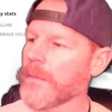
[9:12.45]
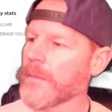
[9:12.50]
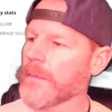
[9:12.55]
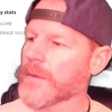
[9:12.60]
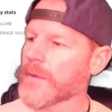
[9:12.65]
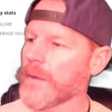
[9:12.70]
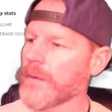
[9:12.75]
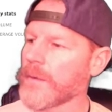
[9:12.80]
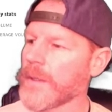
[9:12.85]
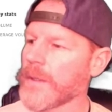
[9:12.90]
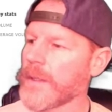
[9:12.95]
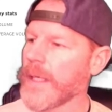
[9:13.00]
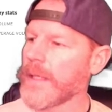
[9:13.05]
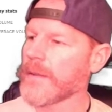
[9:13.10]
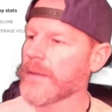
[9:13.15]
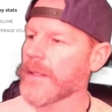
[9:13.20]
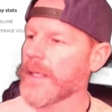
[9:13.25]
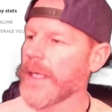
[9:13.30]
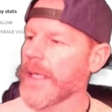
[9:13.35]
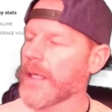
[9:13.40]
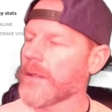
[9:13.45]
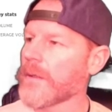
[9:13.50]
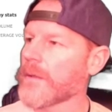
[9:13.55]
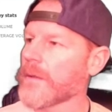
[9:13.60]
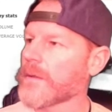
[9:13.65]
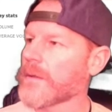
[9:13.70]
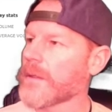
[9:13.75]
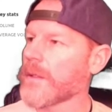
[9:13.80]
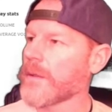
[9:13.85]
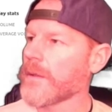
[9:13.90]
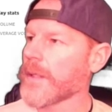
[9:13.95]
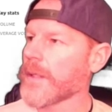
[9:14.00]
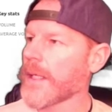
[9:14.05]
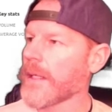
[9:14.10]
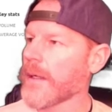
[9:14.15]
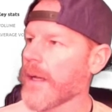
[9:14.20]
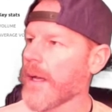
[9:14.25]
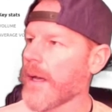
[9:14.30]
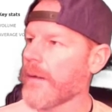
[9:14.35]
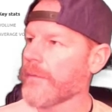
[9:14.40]
So today's candle is still not a
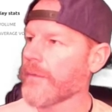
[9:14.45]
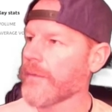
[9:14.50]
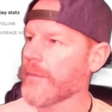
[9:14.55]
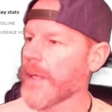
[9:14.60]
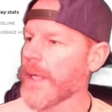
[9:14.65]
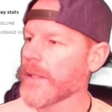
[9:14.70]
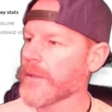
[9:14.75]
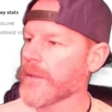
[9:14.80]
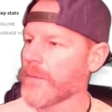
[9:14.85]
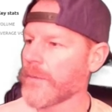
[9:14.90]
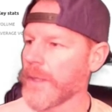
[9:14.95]
confirmation.